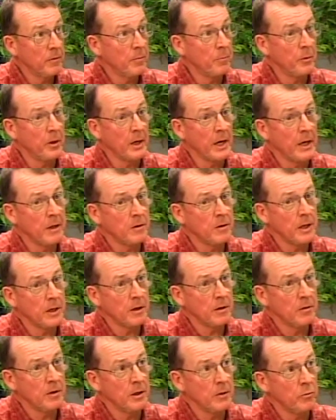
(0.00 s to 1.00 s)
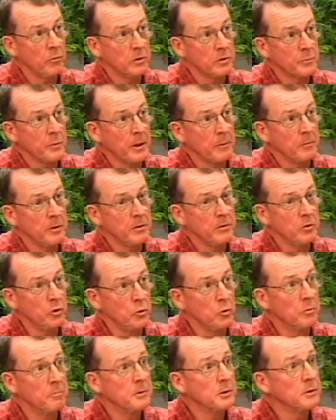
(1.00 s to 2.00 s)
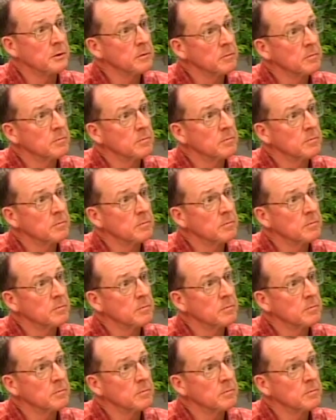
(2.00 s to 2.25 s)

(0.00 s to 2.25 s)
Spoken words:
but I think it was probably doable.